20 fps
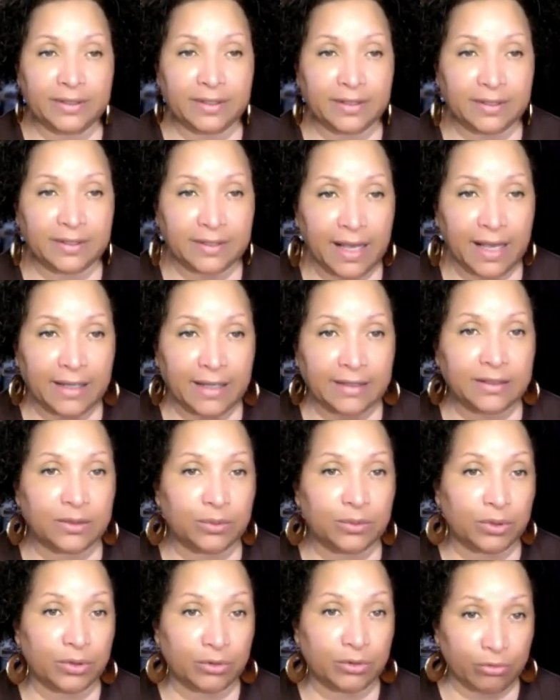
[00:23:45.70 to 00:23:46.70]
society
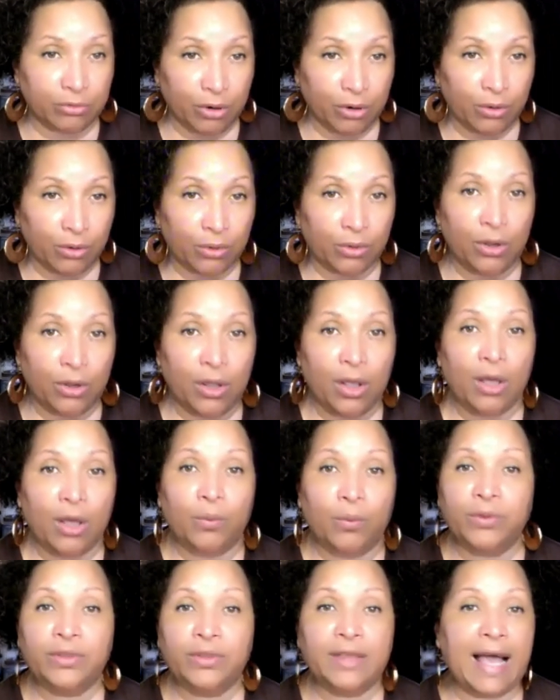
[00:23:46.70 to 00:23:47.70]
will grow
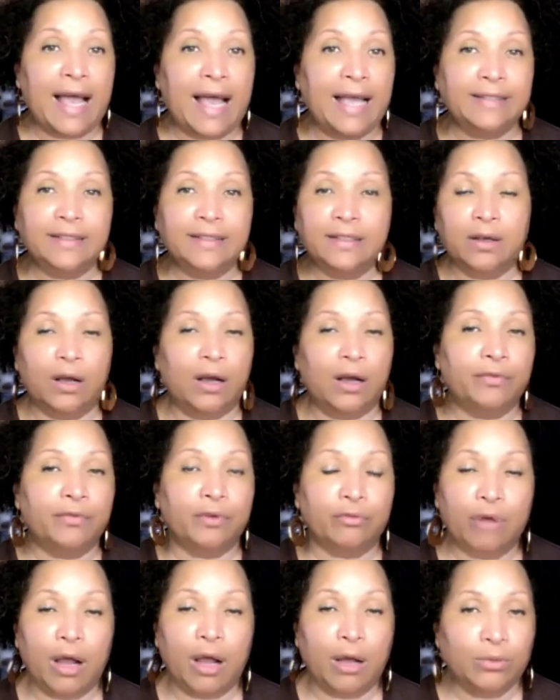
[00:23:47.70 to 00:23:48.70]
with the idea of a
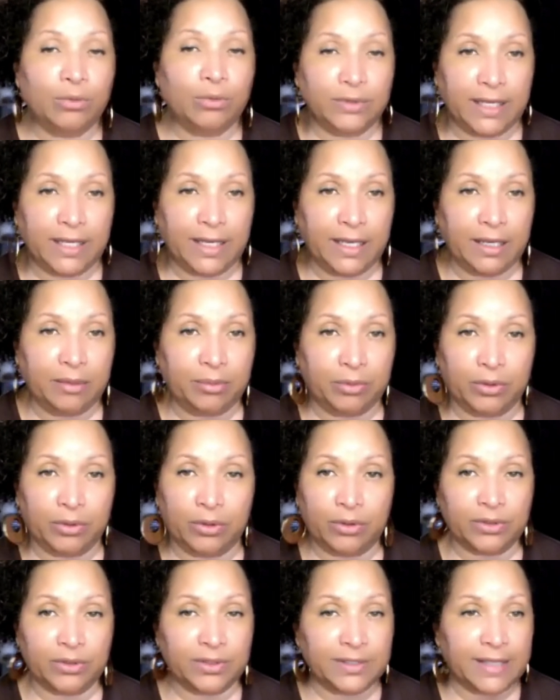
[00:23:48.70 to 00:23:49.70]

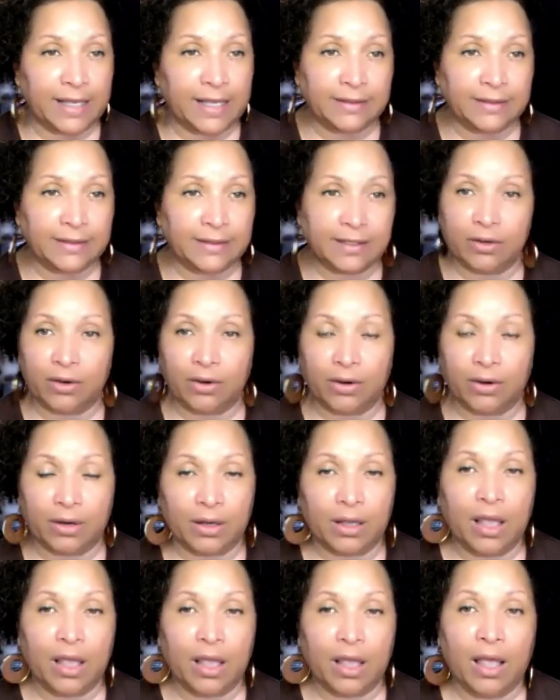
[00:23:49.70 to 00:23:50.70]
roundtable setting.
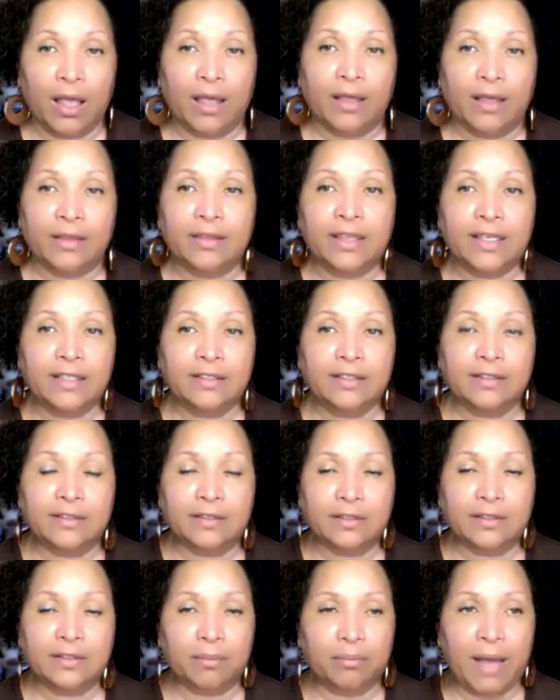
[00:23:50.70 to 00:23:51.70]

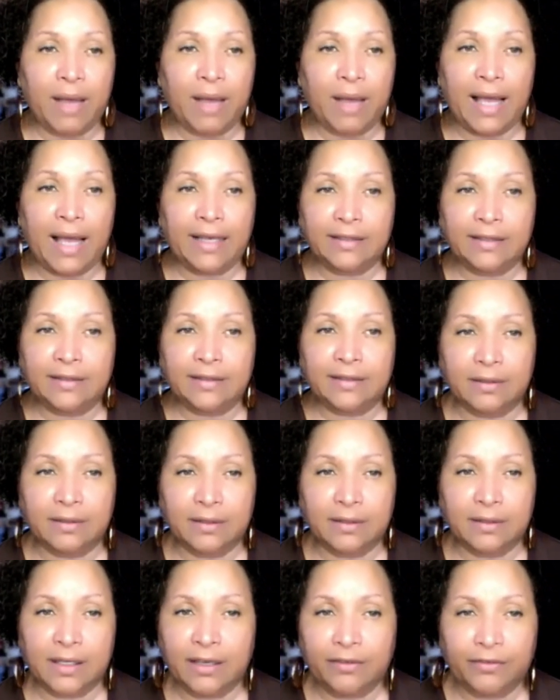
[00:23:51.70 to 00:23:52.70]
This might
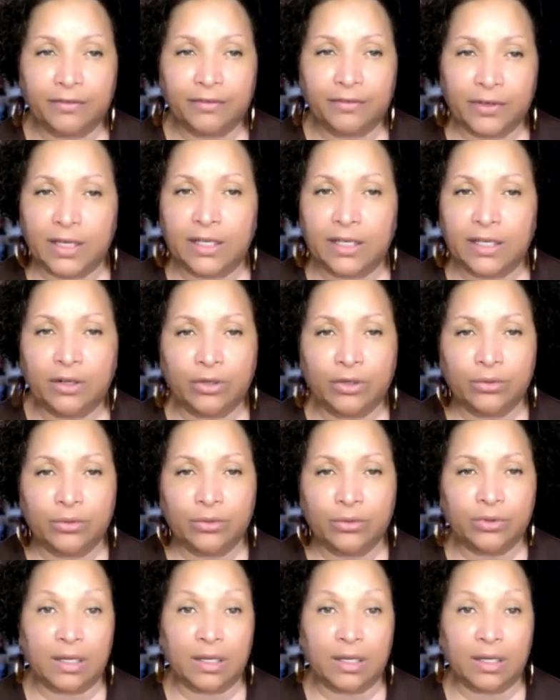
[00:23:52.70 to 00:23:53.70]
even
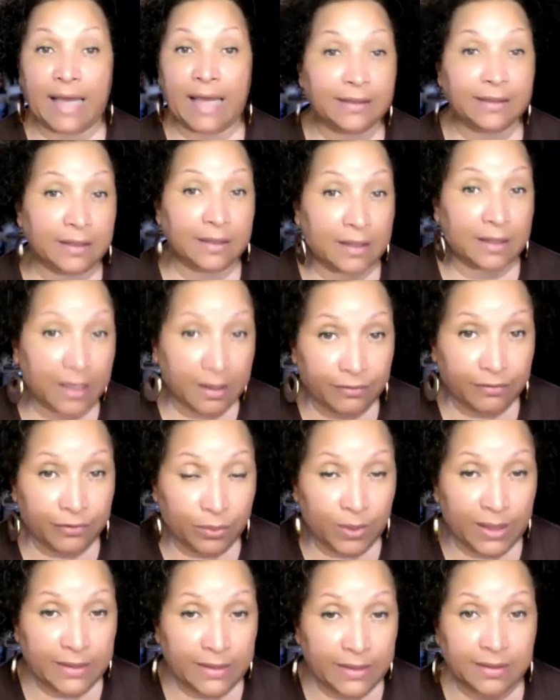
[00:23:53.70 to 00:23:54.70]
include galactic
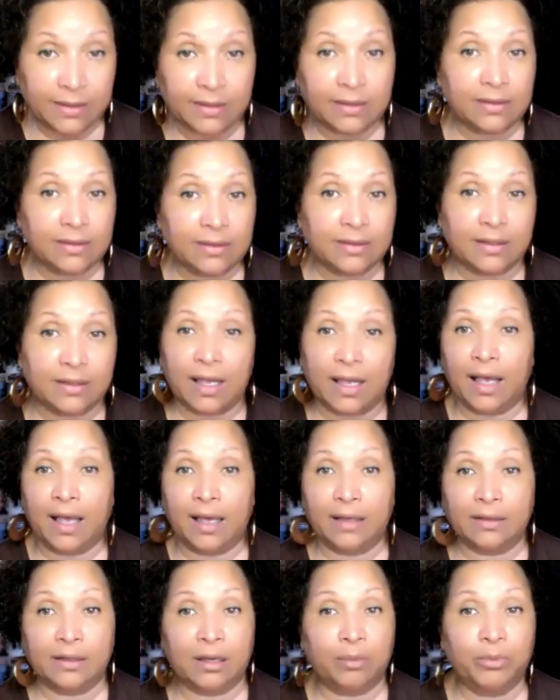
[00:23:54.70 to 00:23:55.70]
influences
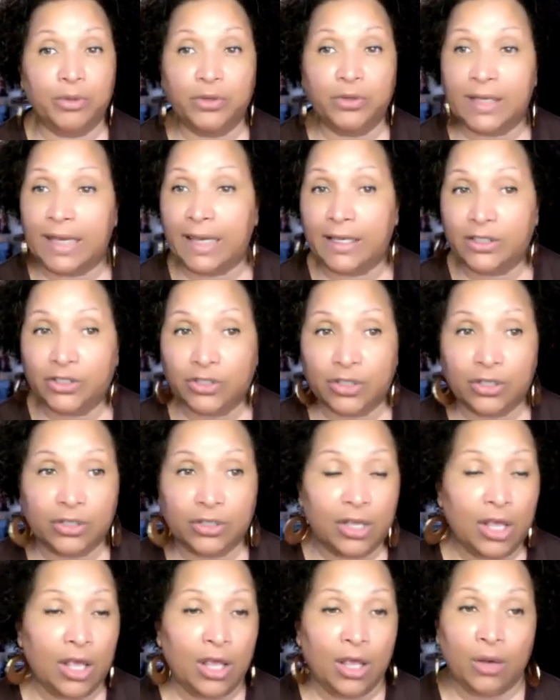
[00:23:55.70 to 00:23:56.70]
and
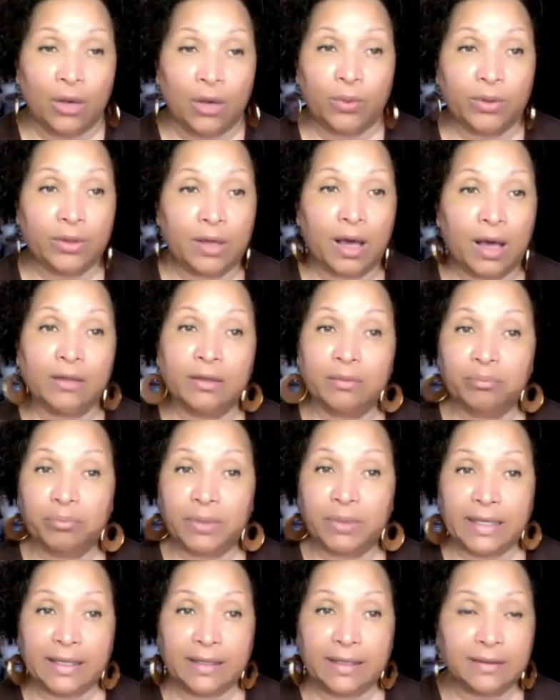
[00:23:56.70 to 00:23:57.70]
communication with other
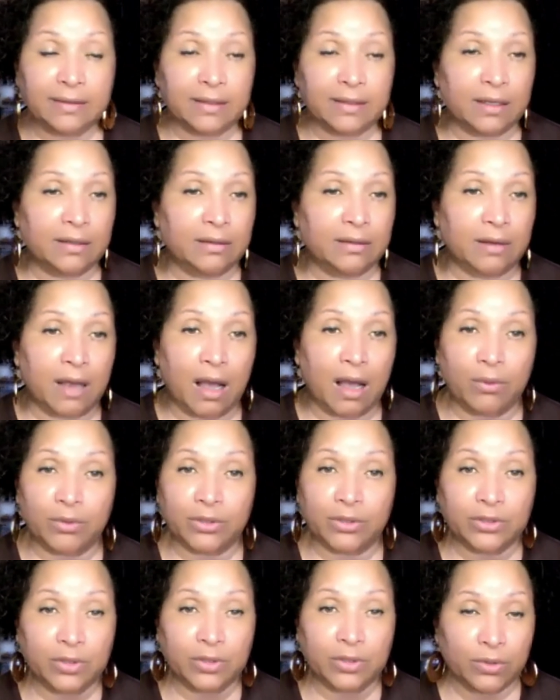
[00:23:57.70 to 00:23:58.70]
beings in our
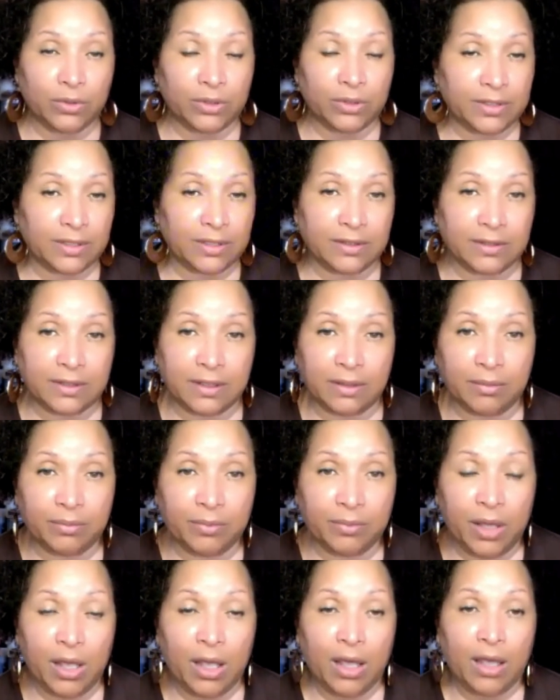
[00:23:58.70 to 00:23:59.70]
solar
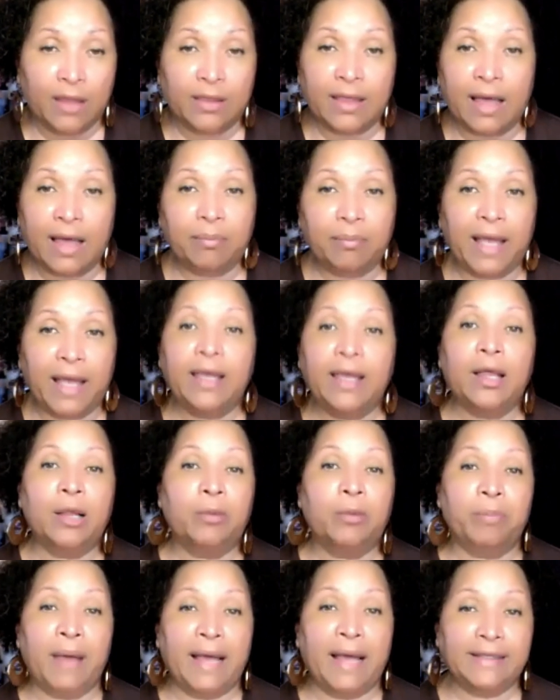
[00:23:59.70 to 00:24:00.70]
system that
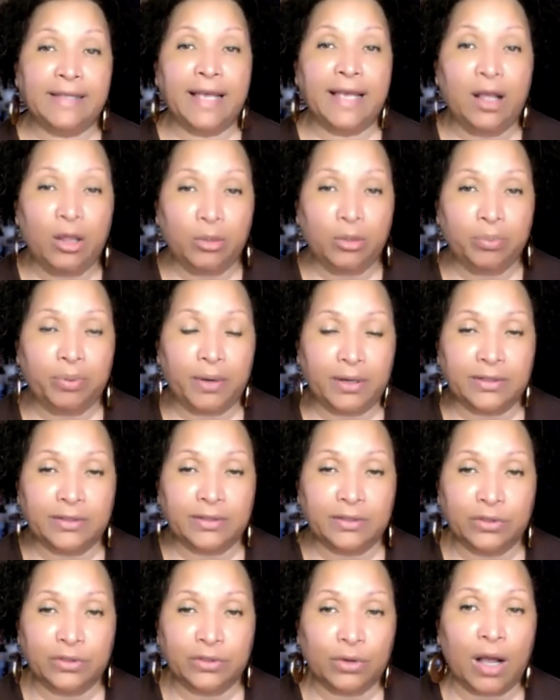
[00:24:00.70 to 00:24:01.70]
might help
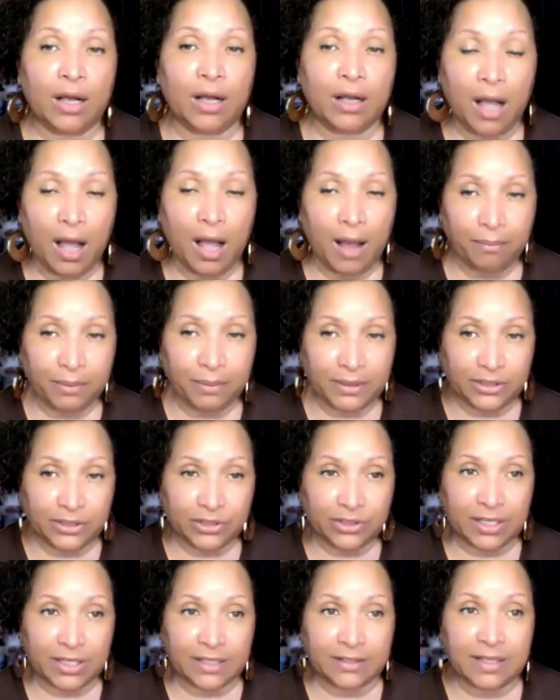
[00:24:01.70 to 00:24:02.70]
us to
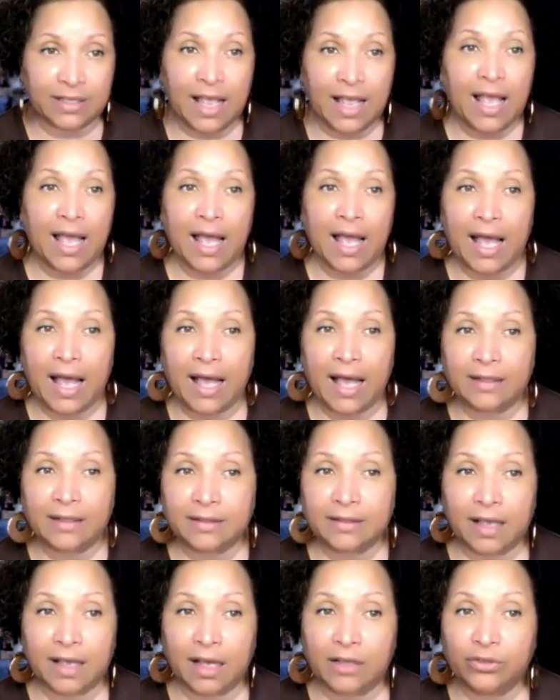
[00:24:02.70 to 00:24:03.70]
accomplish this
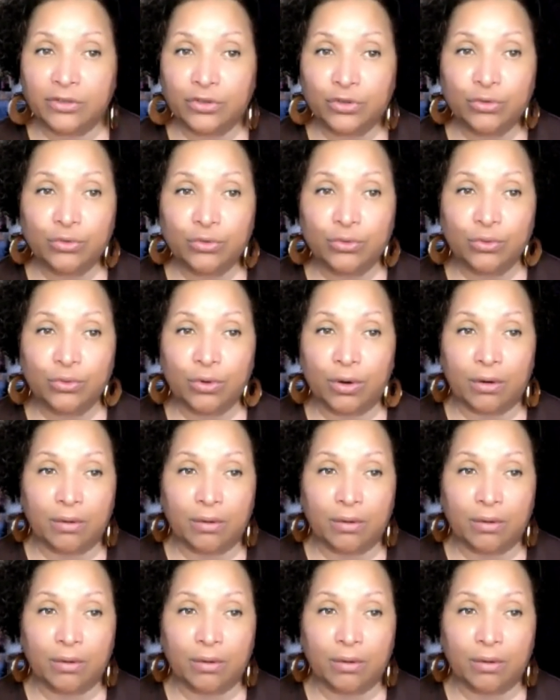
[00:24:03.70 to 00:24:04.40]
as a new